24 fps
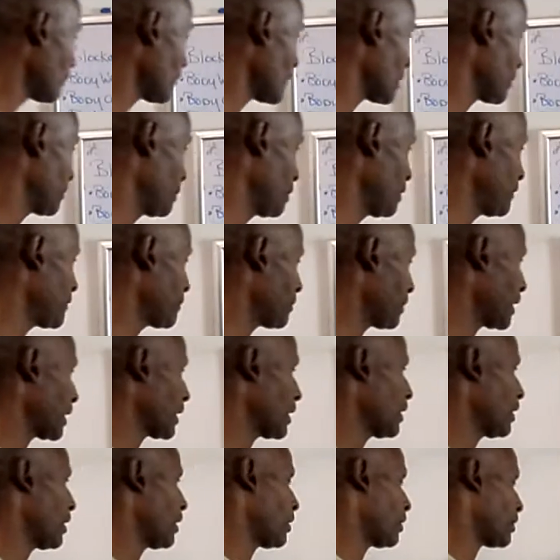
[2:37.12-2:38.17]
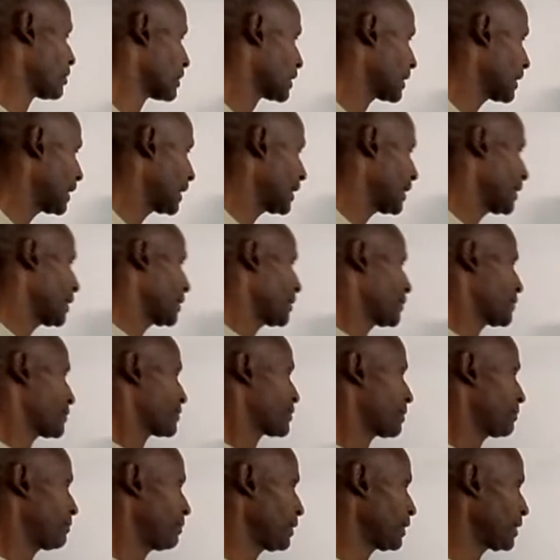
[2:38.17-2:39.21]
Moving right along.
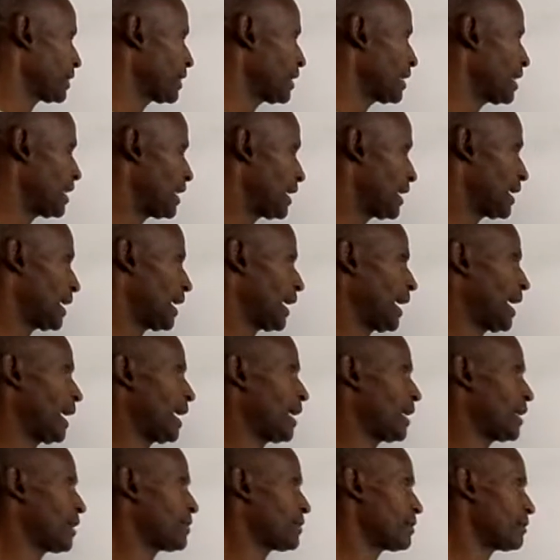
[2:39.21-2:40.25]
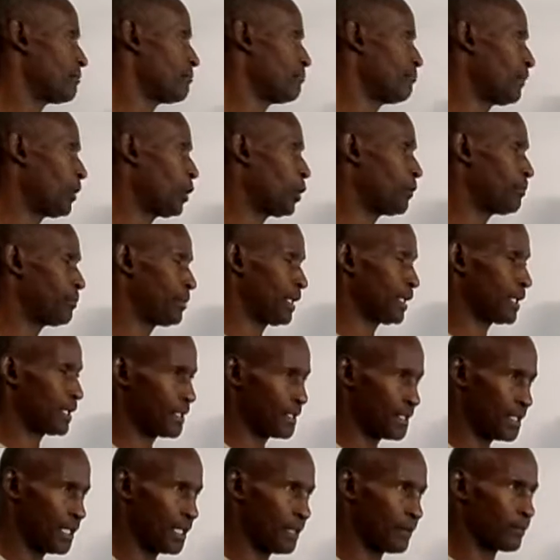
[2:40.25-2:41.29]
Stability and
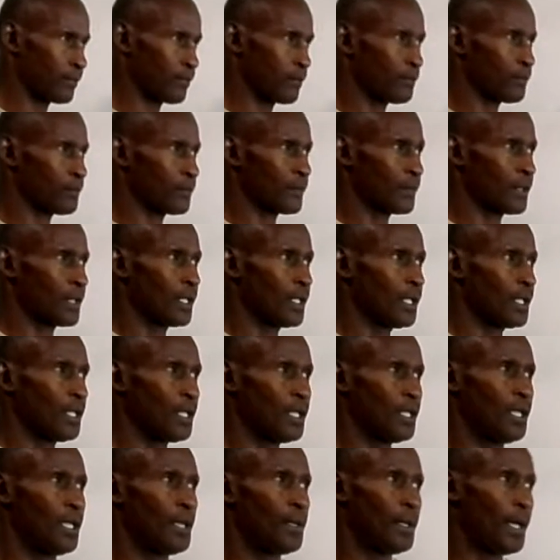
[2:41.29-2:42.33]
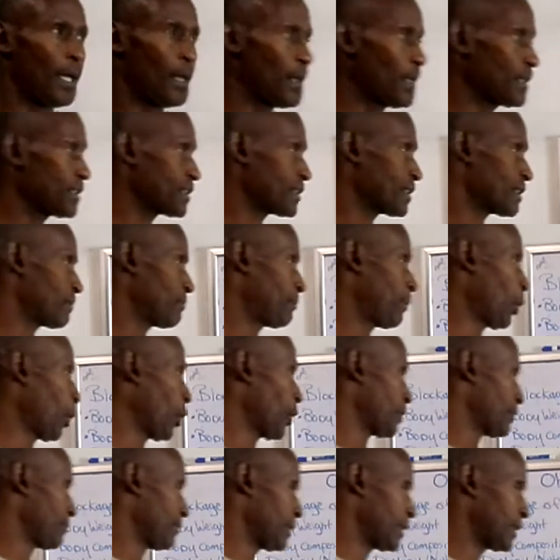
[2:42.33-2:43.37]
mobility. Now this is
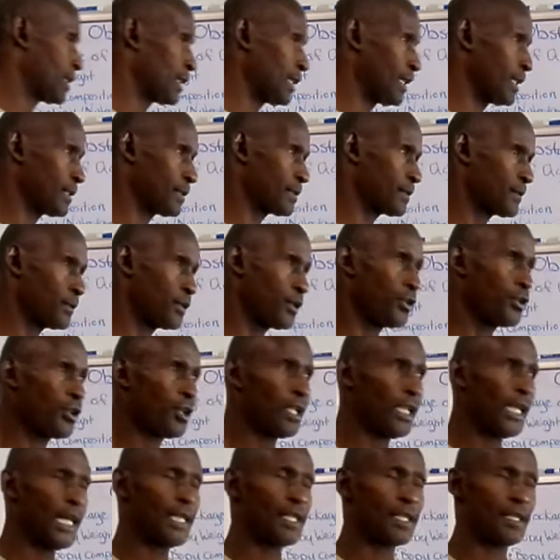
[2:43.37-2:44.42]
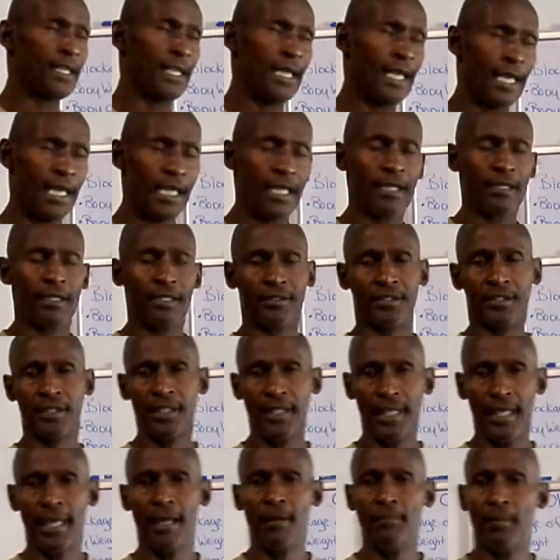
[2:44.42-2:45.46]
important because you hear a lot
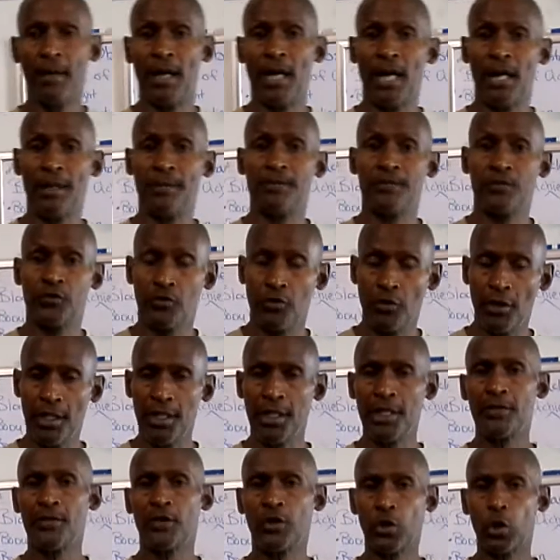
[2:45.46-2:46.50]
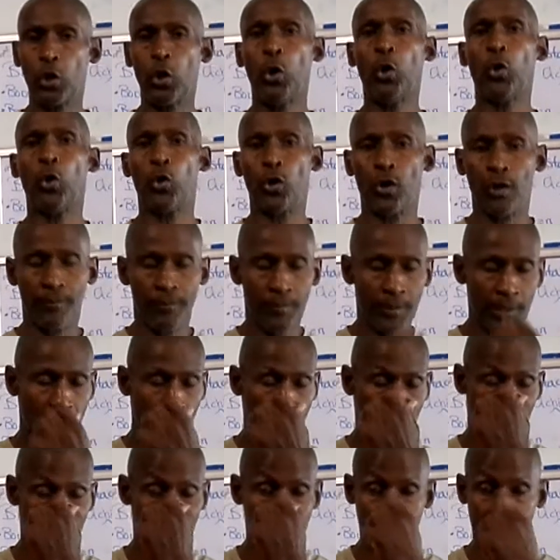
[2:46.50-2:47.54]
today about training the core,
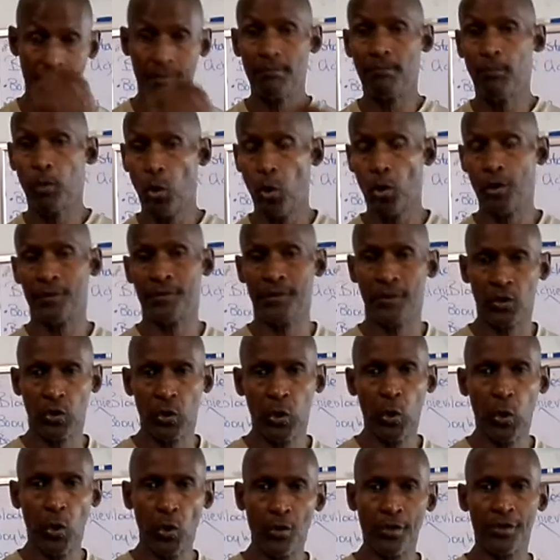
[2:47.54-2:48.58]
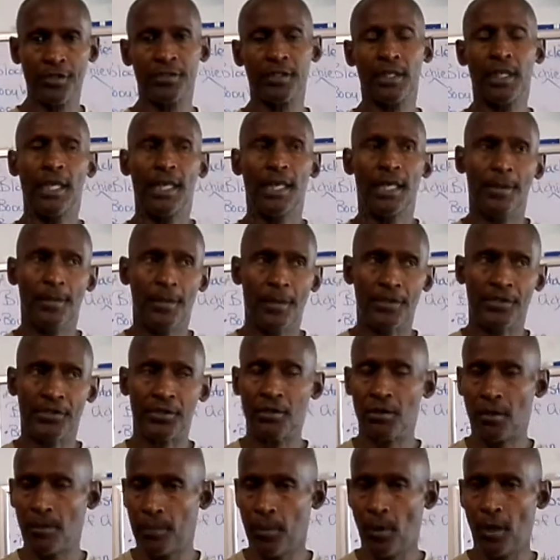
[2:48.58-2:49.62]
which is important. The core is the
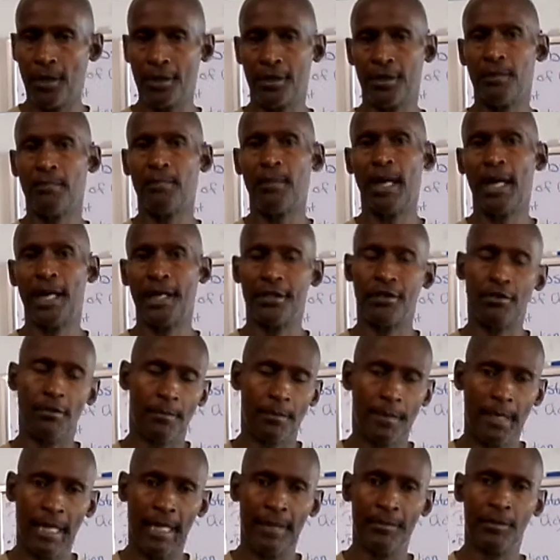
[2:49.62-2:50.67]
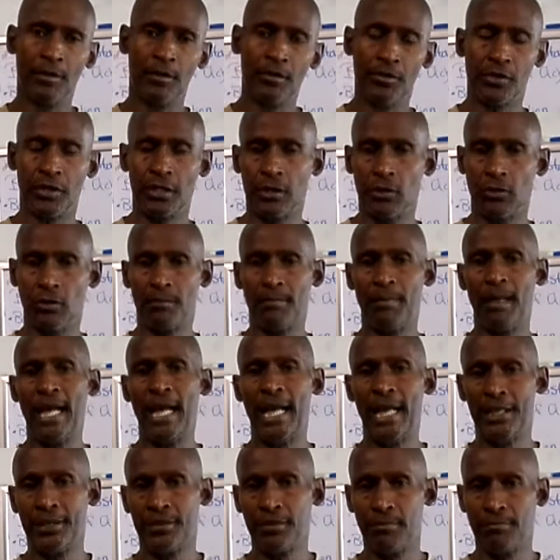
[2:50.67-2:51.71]
center part of your body, your abdominals, your lower
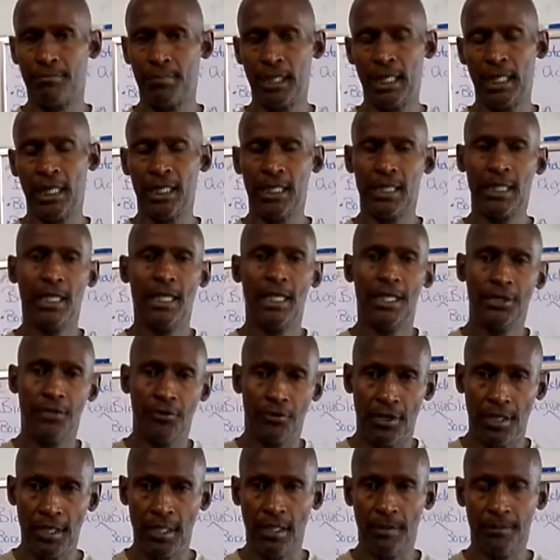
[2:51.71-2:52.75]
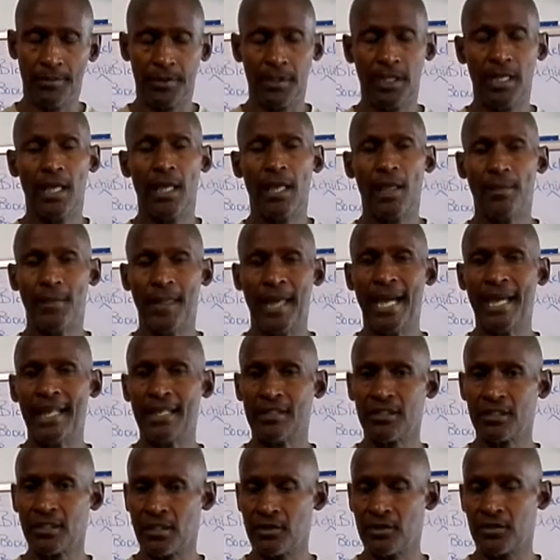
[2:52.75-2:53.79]
back, your butt, your hips. That
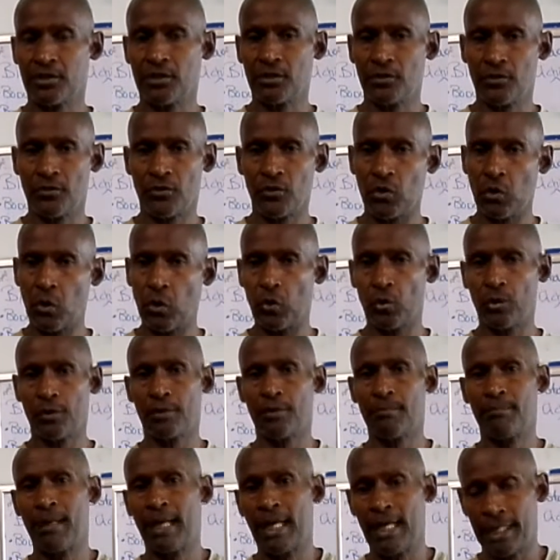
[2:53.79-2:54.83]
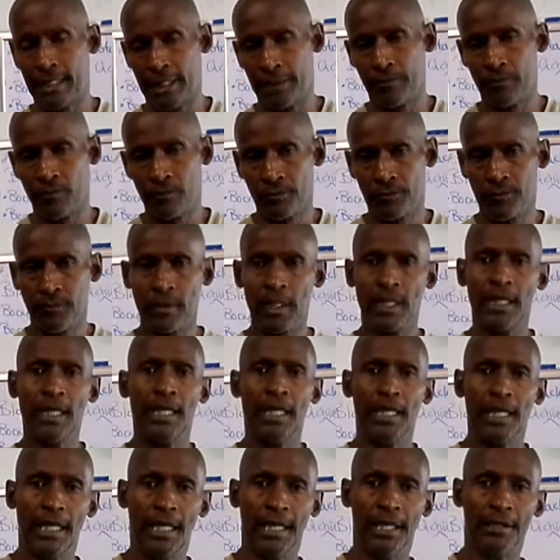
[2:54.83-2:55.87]
is considered the core of the body.
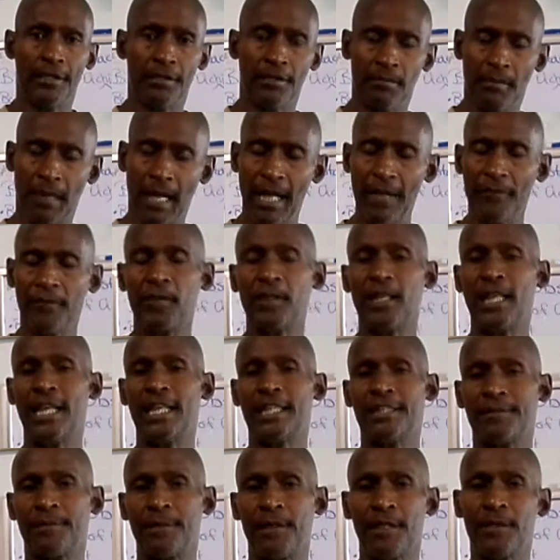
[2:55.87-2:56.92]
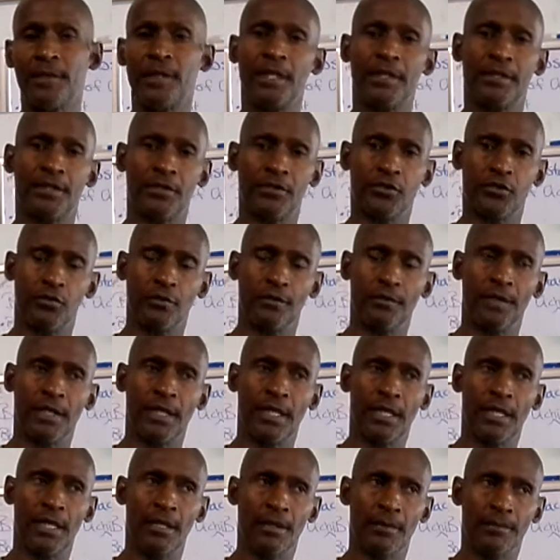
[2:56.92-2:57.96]
And it's my philosophy that
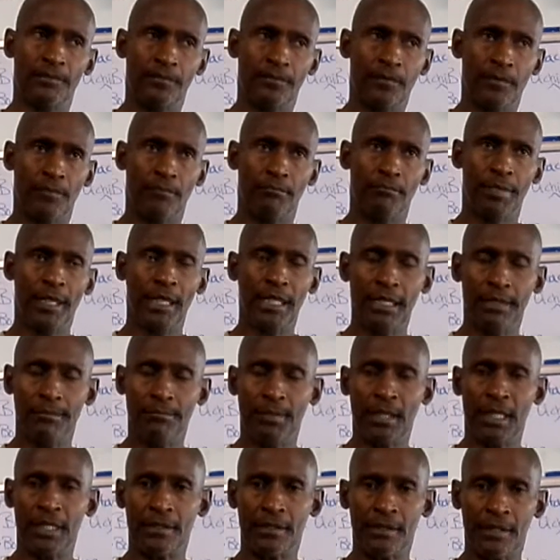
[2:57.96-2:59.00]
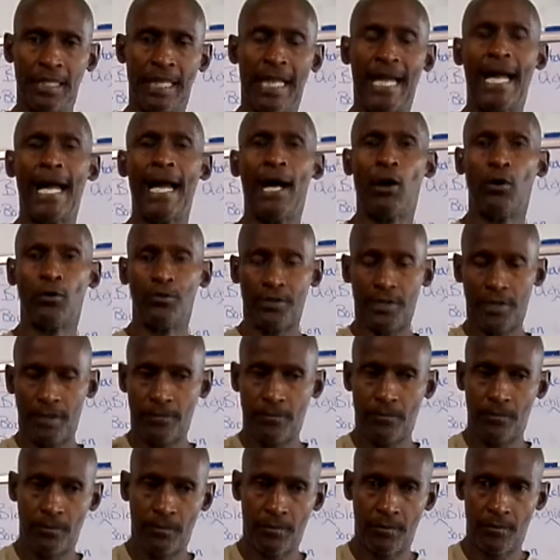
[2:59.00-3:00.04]
the belly button out
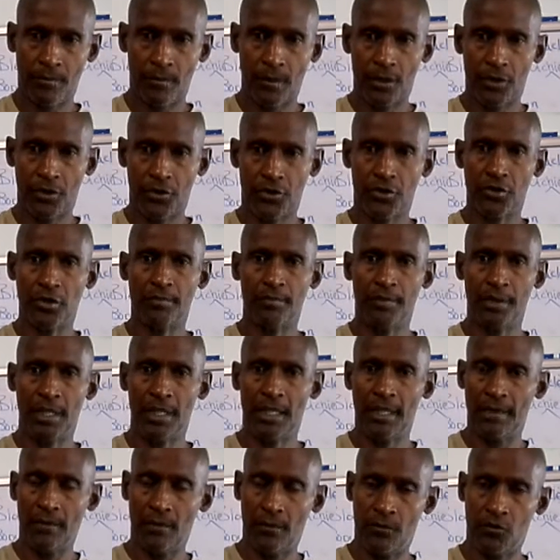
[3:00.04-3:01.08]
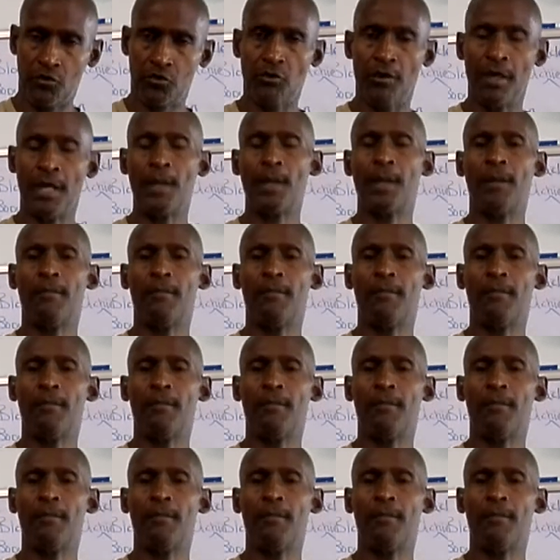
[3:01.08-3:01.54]
should be trained the